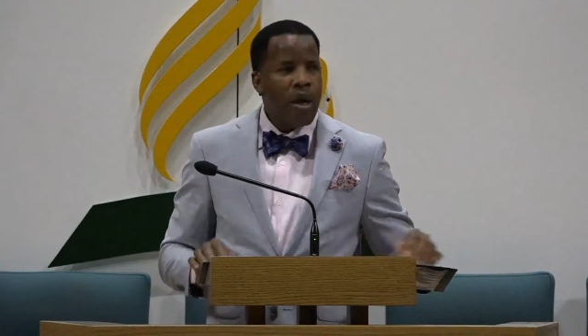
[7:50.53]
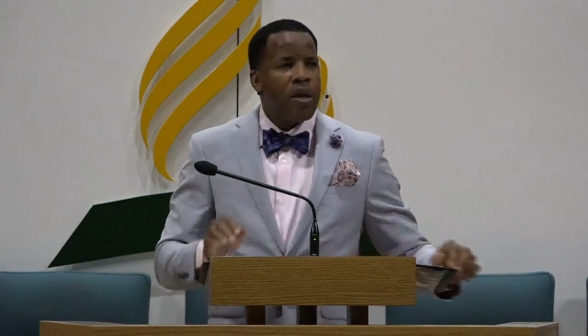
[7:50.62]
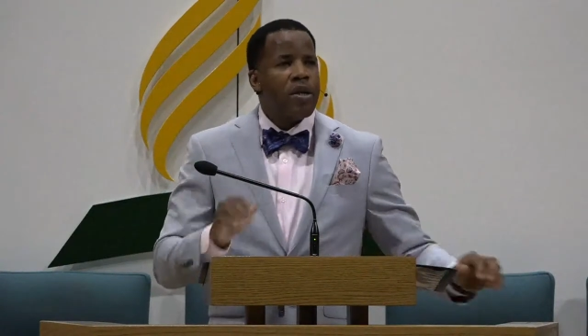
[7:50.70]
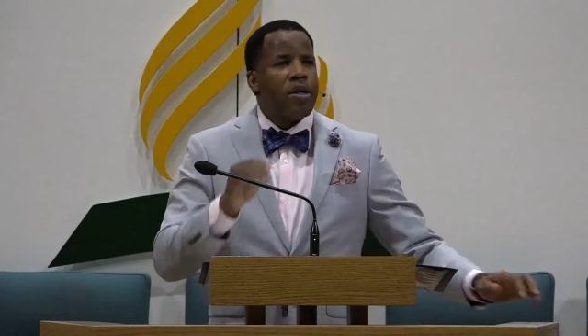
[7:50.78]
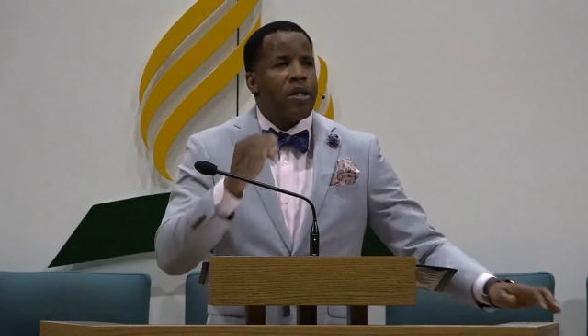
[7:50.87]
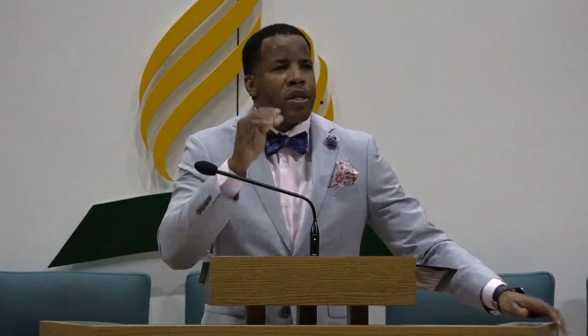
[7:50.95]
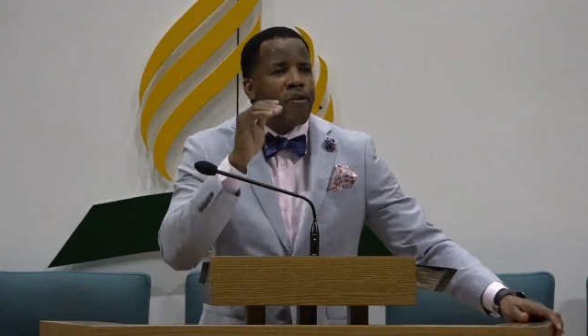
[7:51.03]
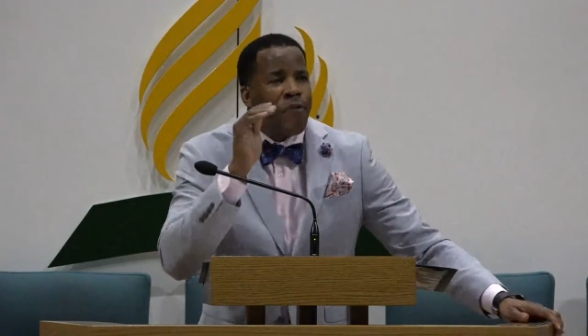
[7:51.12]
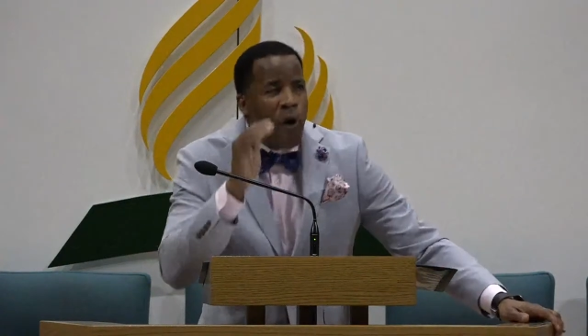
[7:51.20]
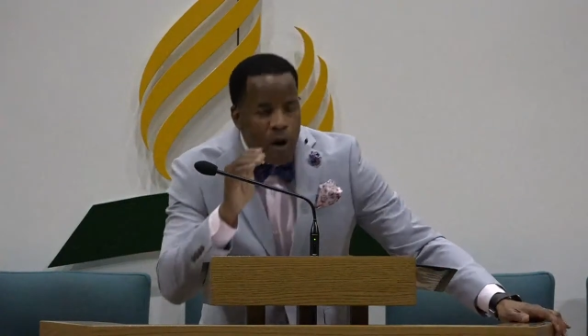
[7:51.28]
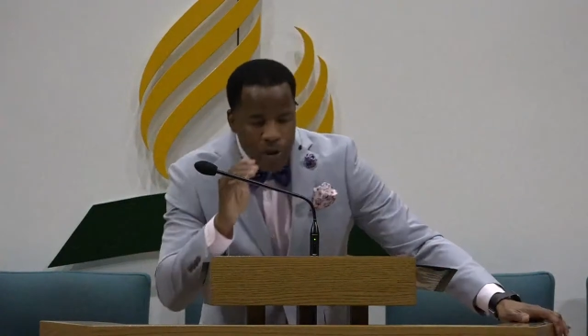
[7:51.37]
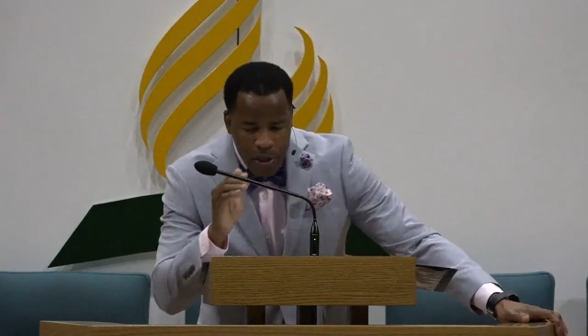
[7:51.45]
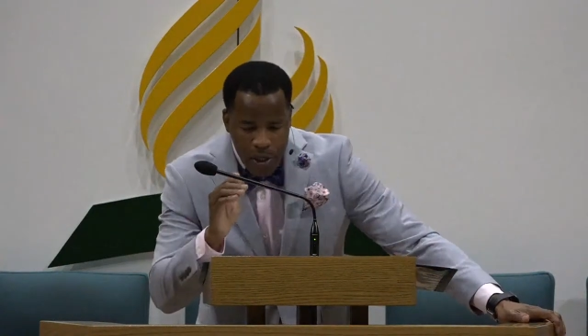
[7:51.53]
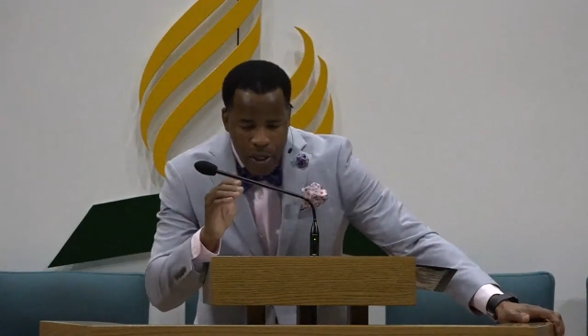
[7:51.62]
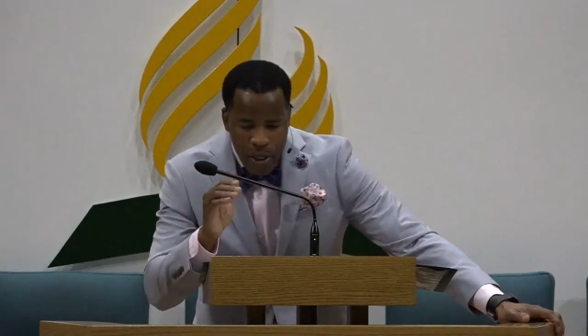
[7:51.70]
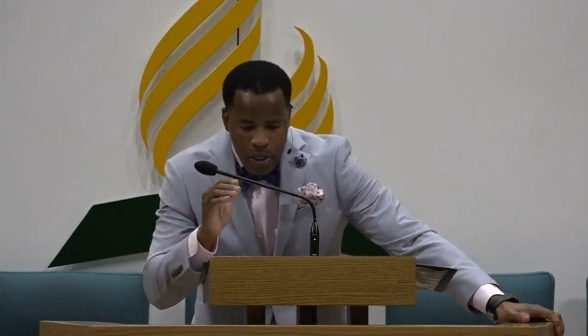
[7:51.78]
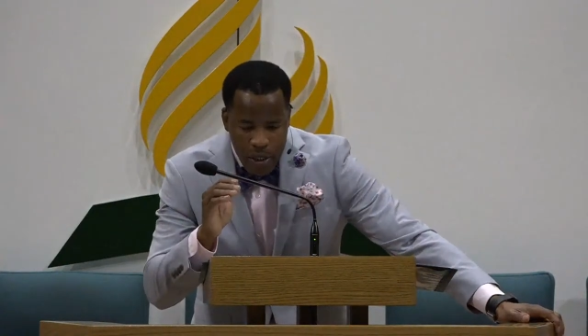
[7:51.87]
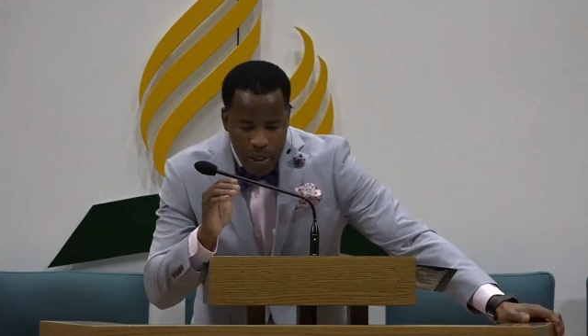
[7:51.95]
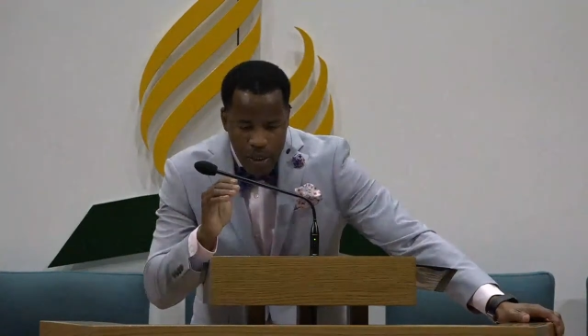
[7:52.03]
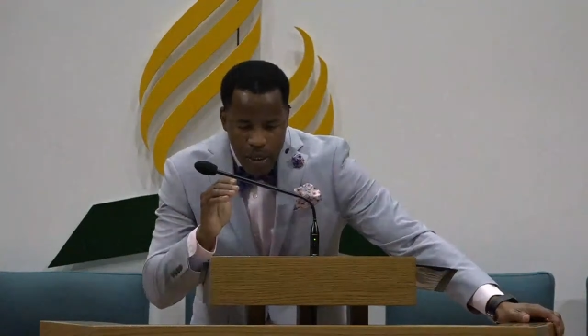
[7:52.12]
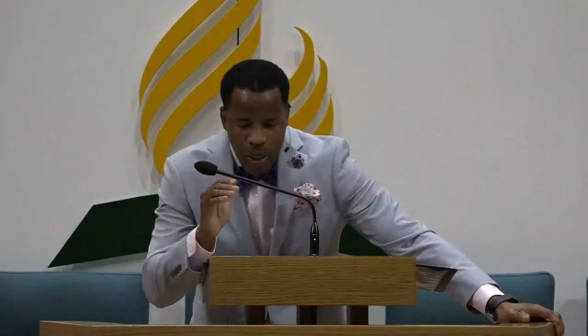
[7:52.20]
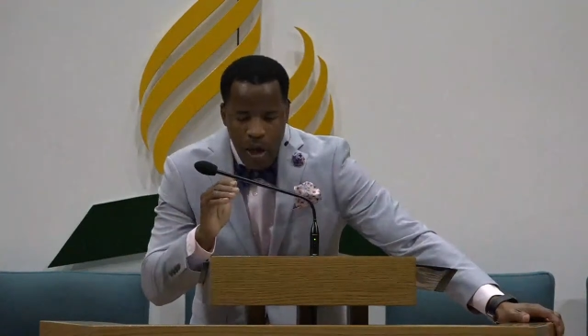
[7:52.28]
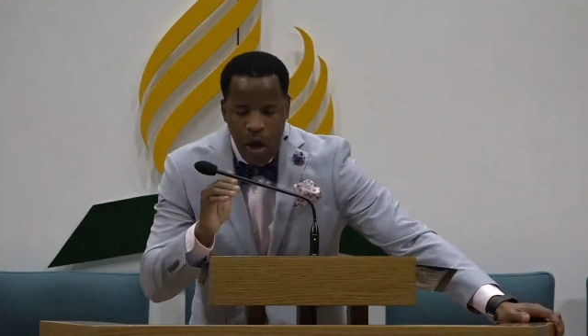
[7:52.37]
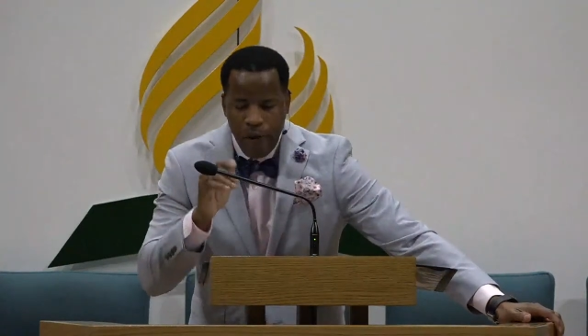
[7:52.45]
The dysfunction
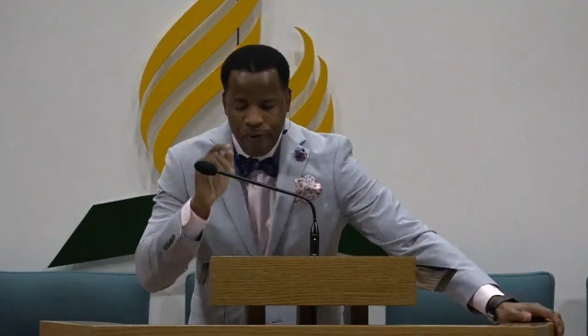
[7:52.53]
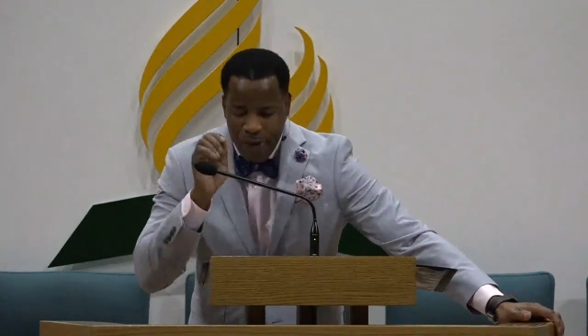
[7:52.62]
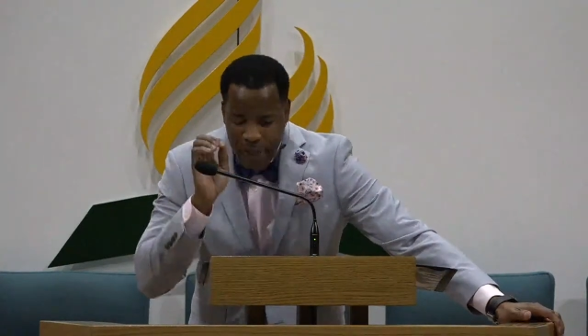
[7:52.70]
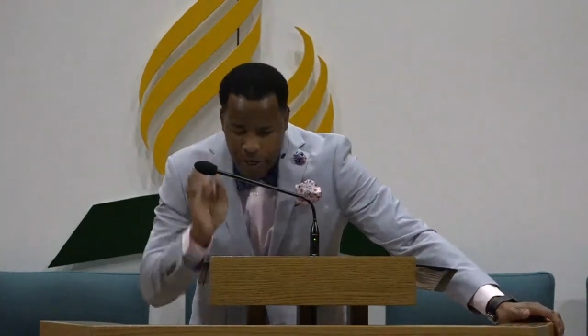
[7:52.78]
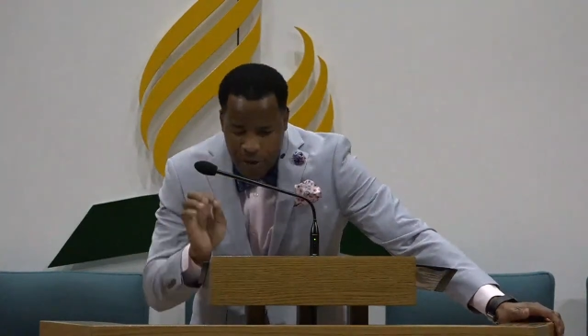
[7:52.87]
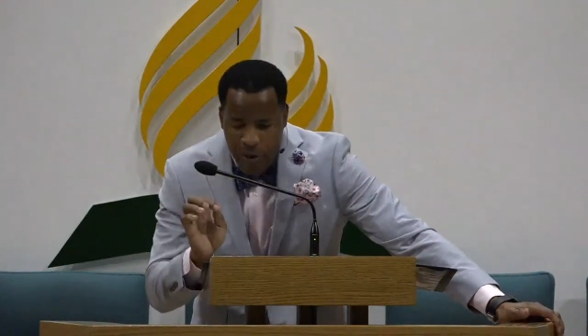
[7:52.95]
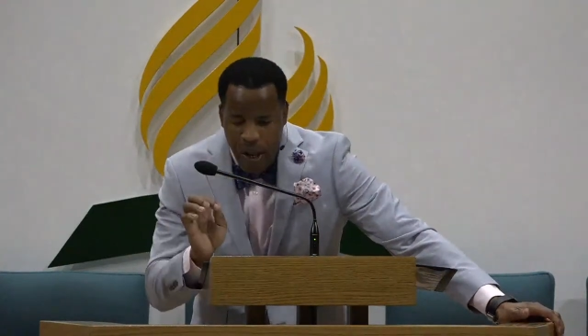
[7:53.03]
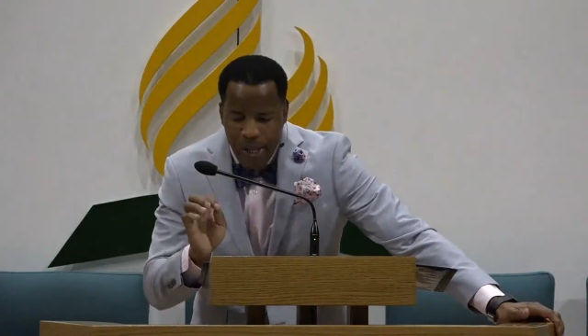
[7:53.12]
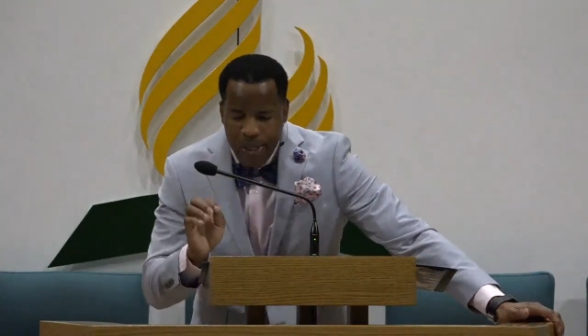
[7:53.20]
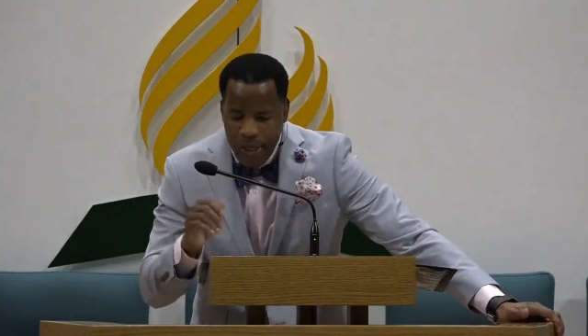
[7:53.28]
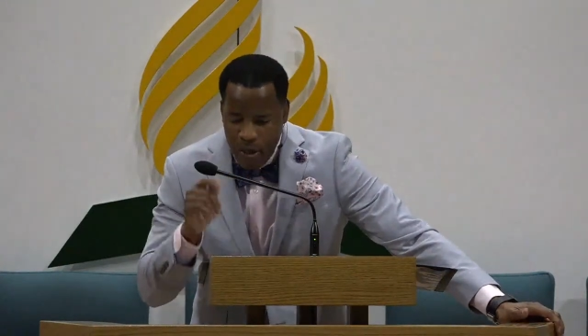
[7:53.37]
of sexuality